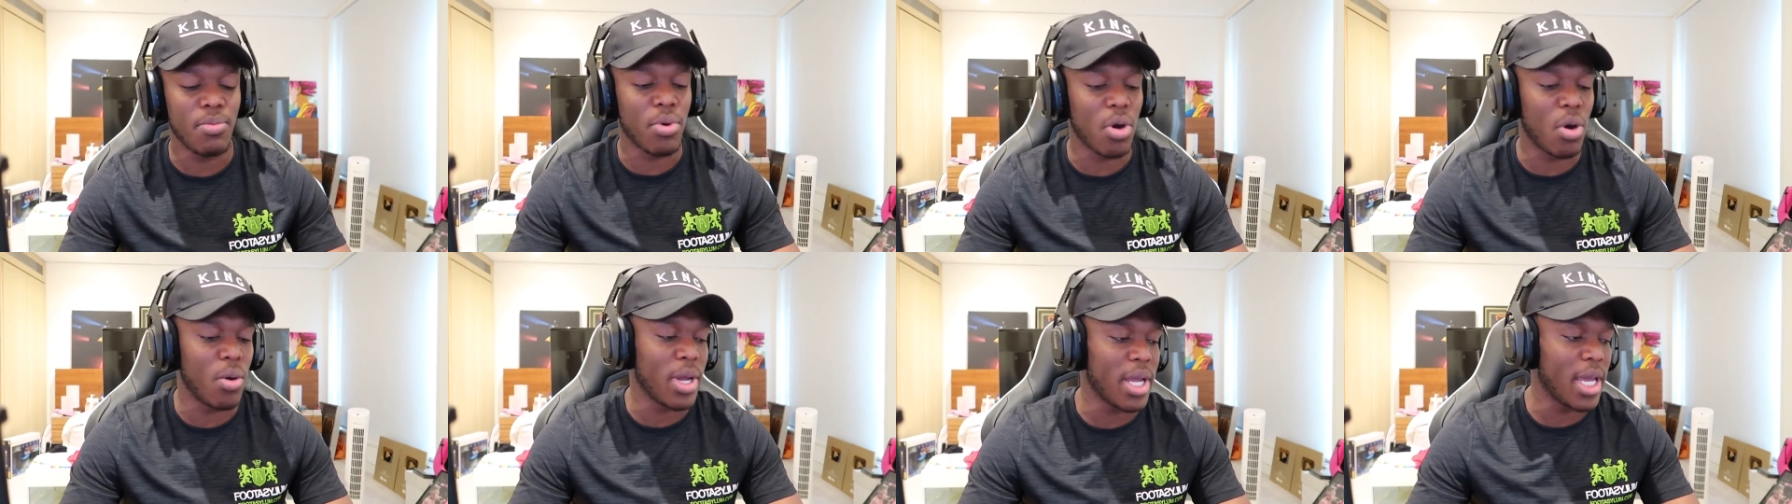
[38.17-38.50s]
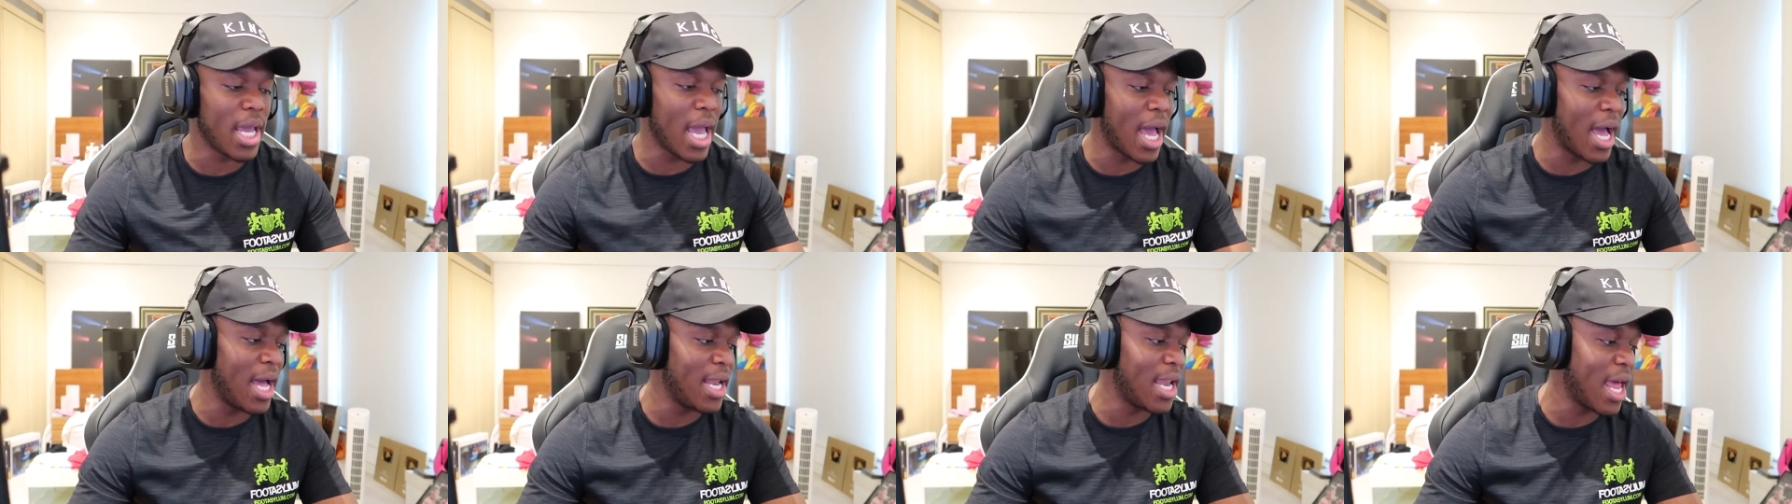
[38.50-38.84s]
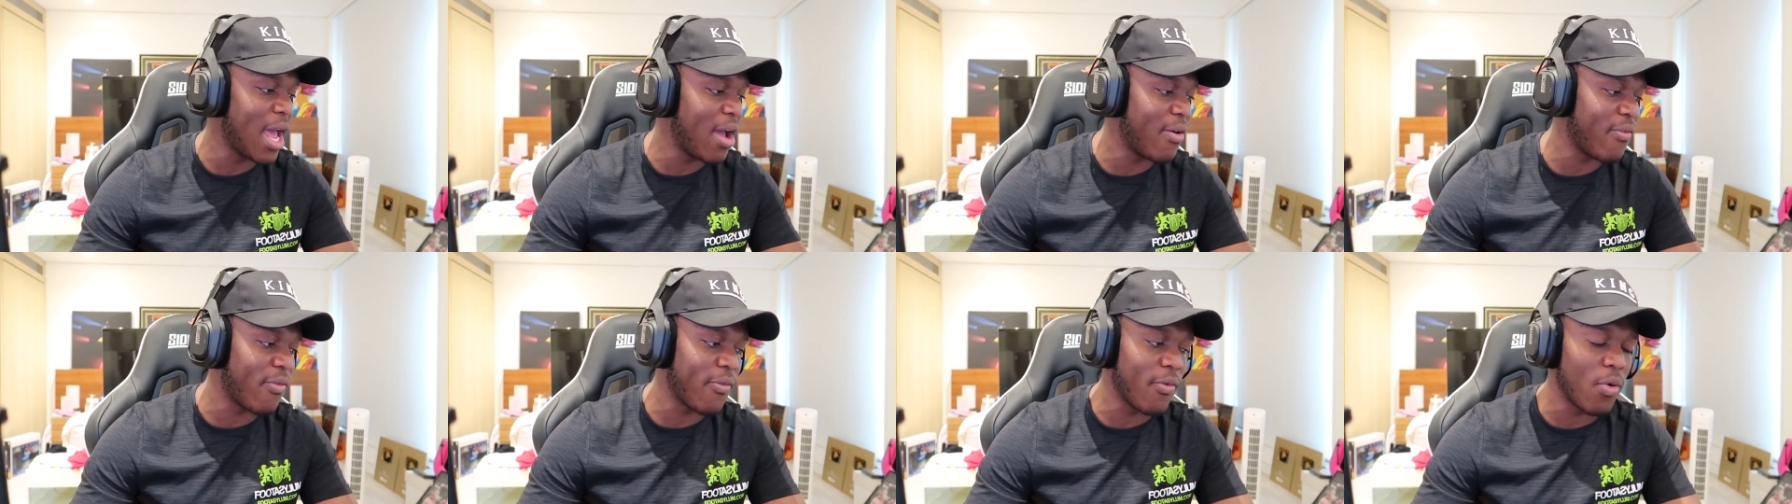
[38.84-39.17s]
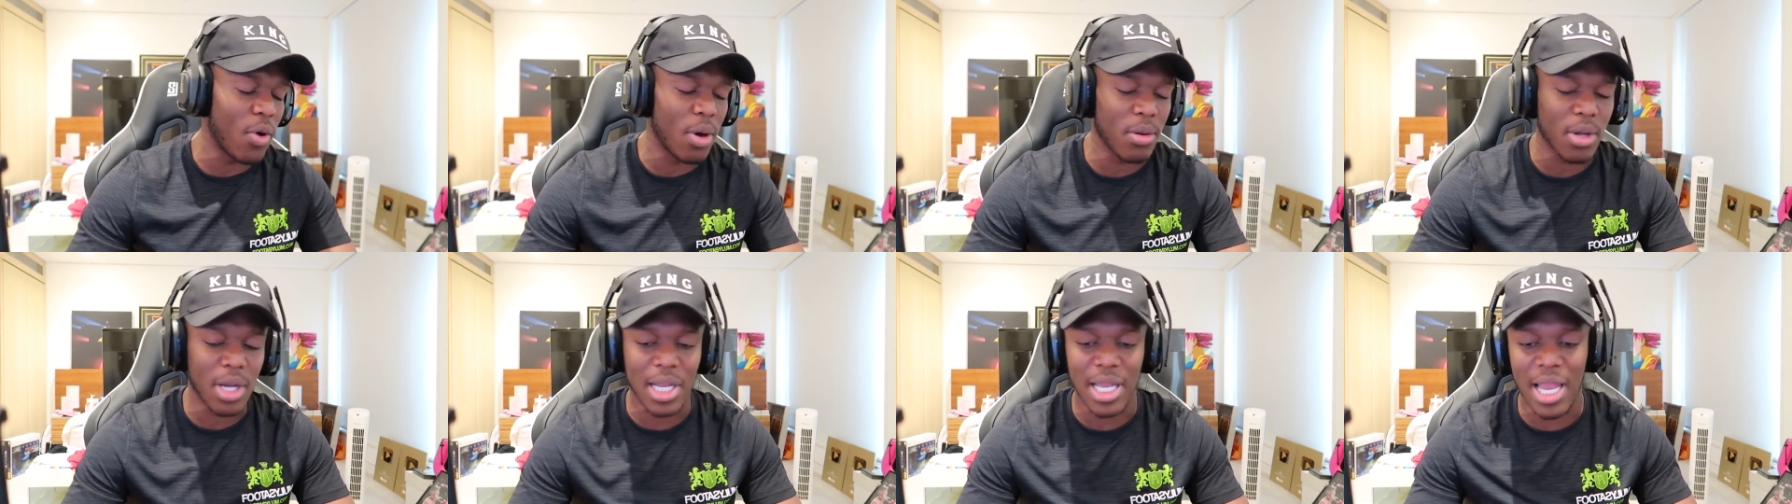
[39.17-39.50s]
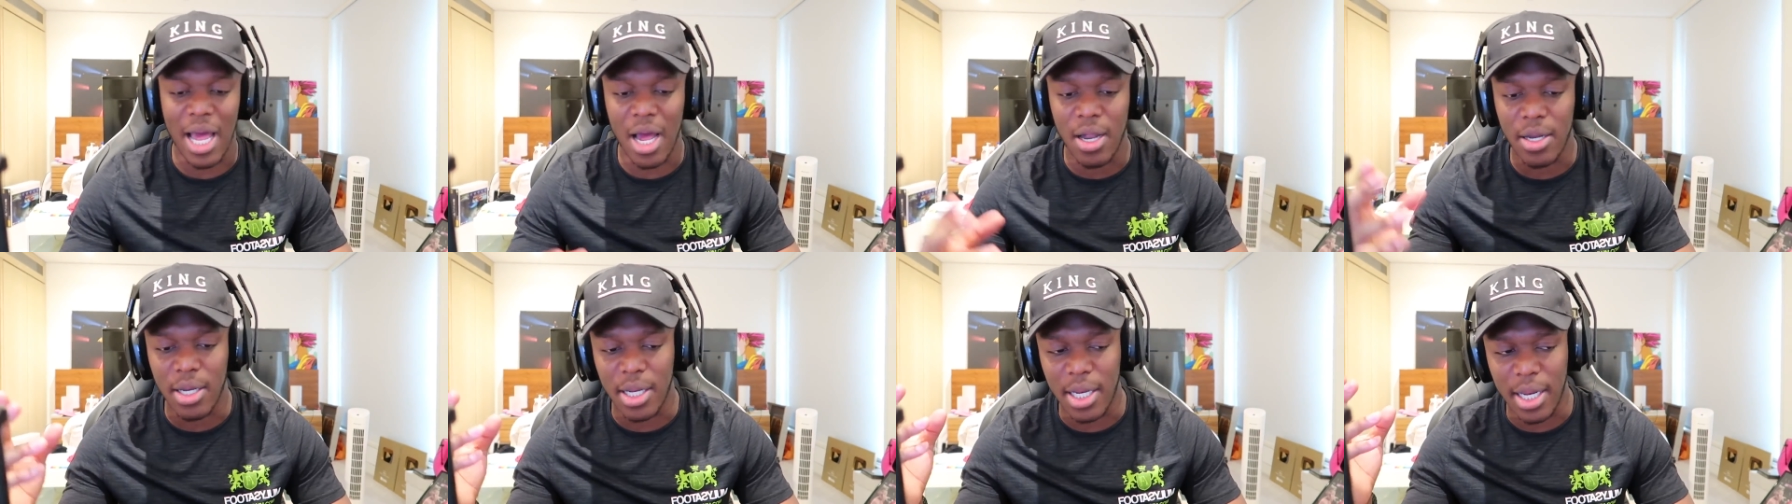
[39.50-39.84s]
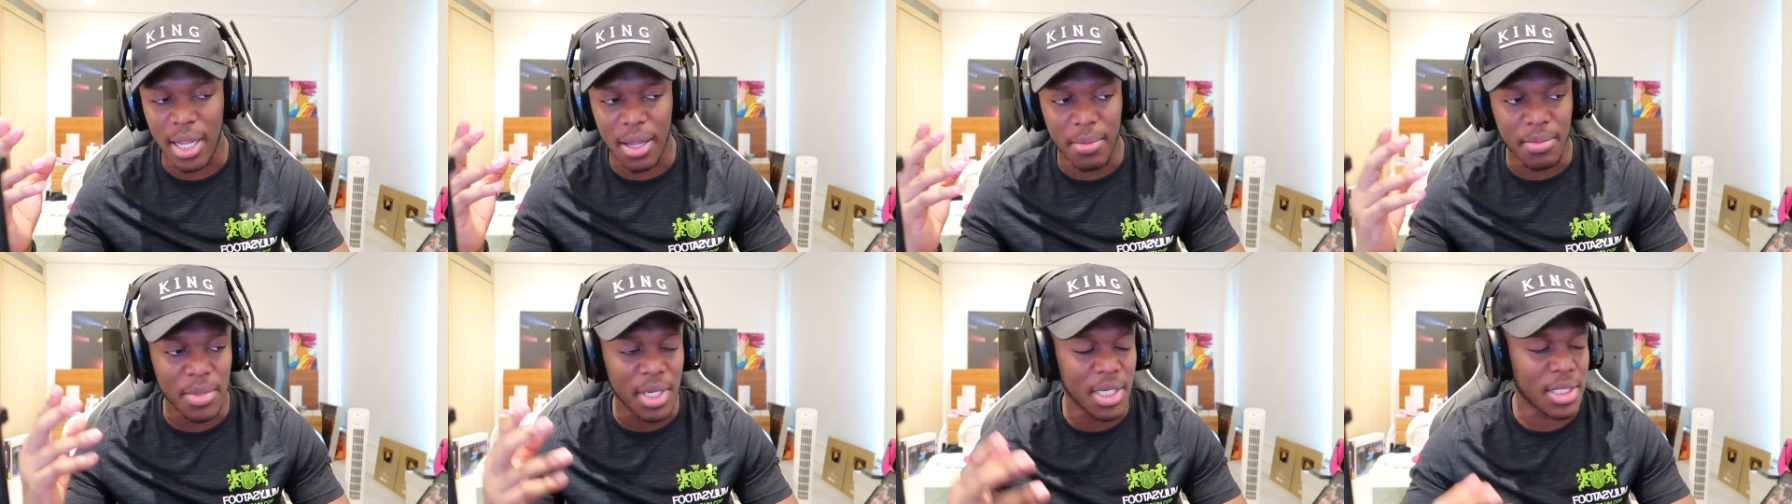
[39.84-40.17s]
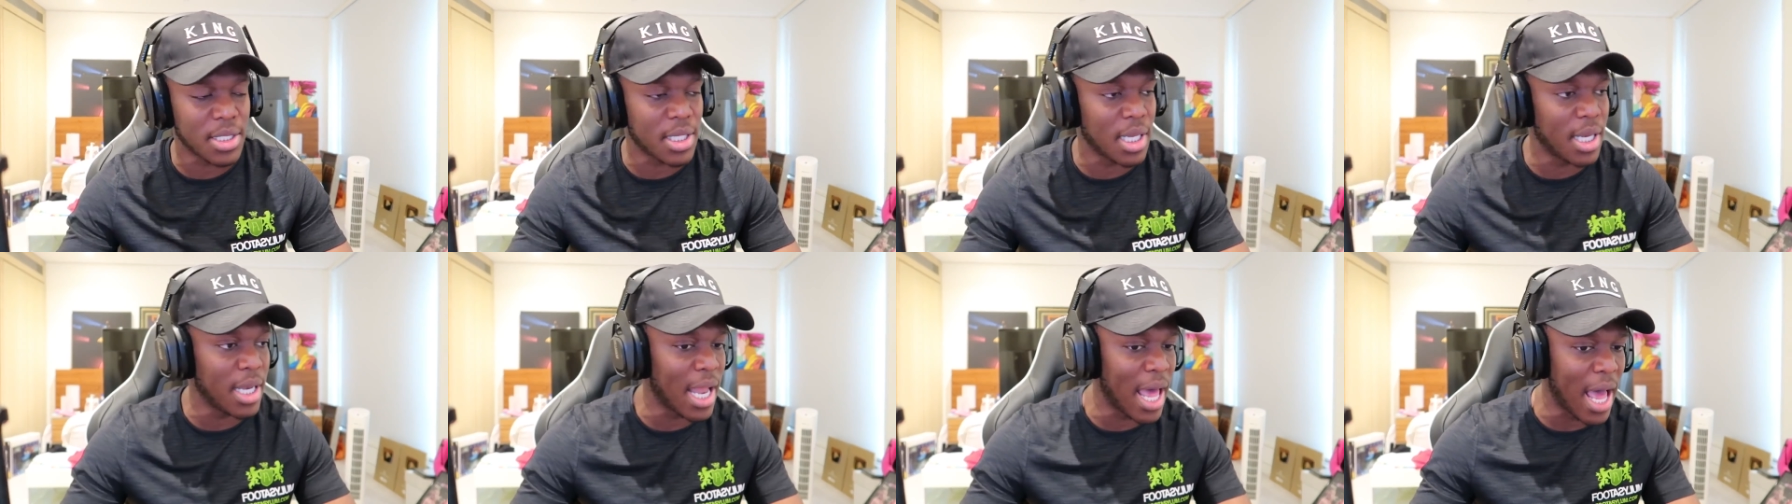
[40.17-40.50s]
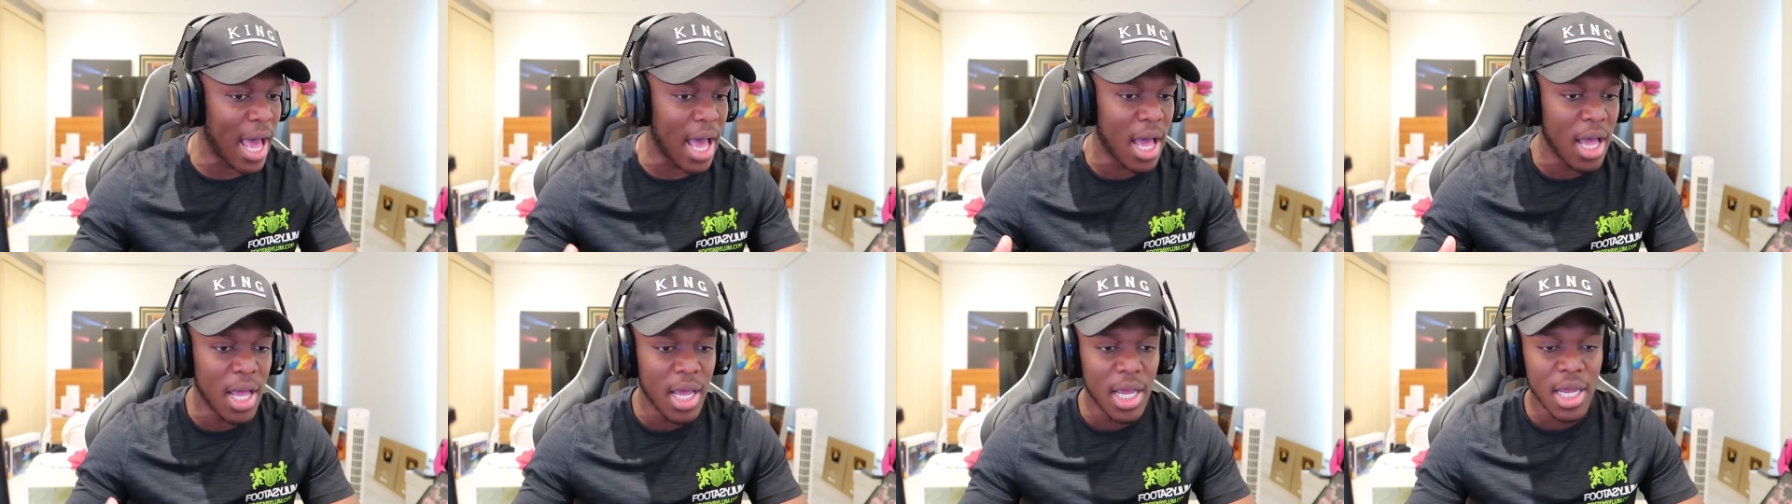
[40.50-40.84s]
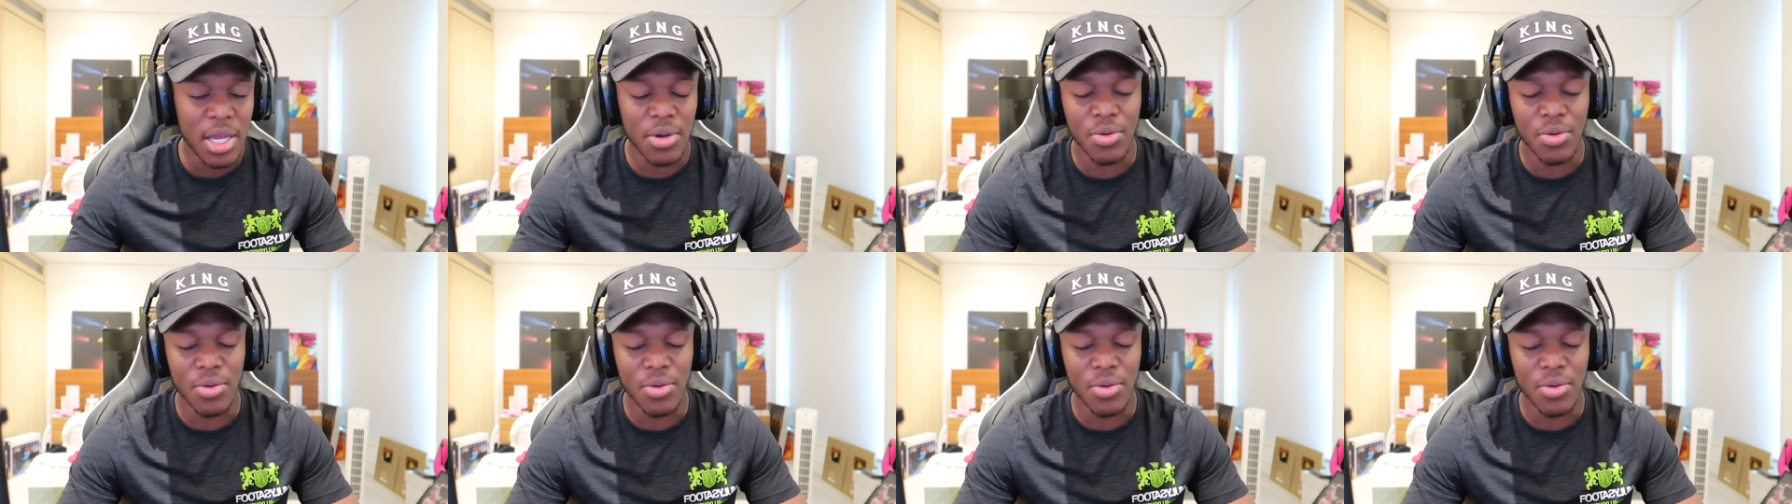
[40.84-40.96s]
bro, he had everyone clowning him, this and that.